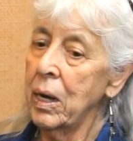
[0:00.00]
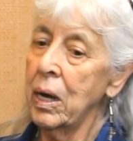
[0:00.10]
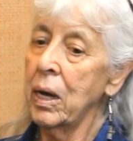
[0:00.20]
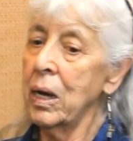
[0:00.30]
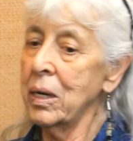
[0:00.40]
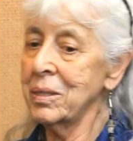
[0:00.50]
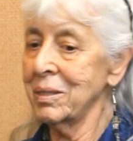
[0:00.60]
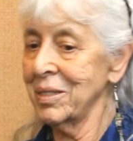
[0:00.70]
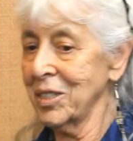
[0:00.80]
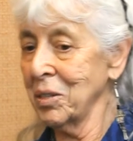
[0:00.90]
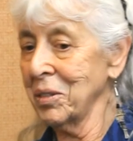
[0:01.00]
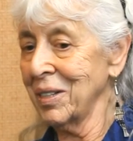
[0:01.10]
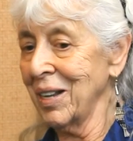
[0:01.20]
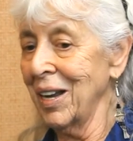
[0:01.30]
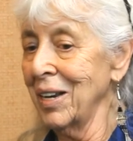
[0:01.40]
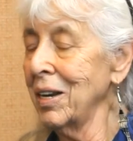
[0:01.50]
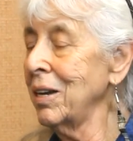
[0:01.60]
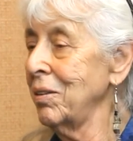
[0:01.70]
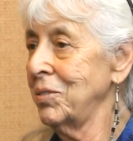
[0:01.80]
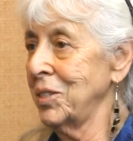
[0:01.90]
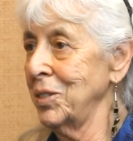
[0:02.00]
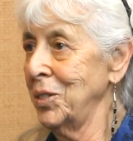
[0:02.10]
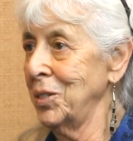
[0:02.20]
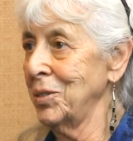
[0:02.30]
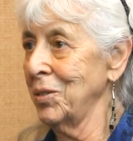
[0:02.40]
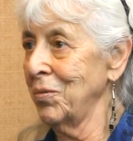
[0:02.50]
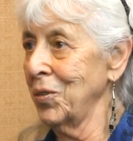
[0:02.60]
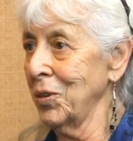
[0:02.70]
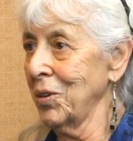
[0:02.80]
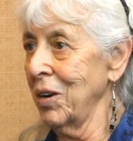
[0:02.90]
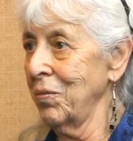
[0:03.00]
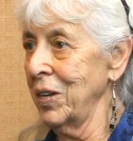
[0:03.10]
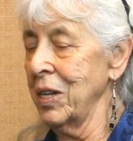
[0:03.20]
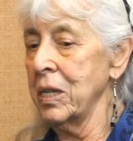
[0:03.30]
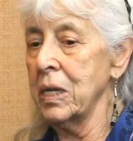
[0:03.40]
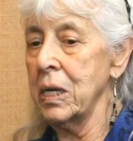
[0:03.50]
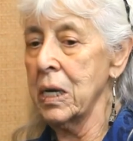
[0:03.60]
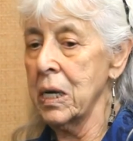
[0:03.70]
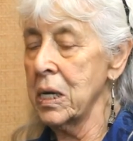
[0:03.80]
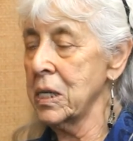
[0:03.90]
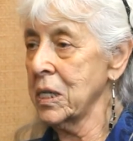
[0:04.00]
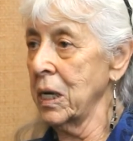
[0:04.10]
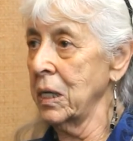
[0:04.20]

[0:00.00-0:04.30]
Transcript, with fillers: And so I love to photograph in the sun.